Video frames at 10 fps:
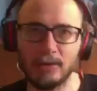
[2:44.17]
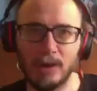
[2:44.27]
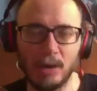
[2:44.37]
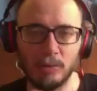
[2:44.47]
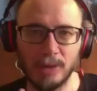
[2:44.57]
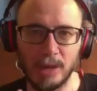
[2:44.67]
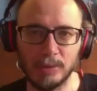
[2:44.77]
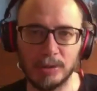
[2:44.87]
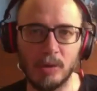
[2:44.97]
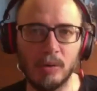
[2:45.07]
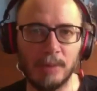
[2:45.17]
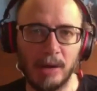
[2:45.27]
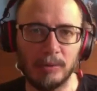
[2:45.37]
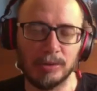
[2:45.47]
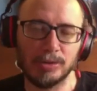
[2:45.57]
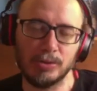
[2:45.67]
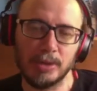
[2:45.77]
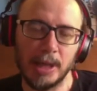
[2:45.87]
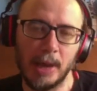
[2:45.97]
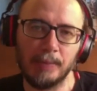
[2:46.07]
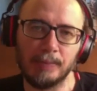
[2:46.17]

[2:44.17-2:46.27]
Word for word: or how would they go about doing that?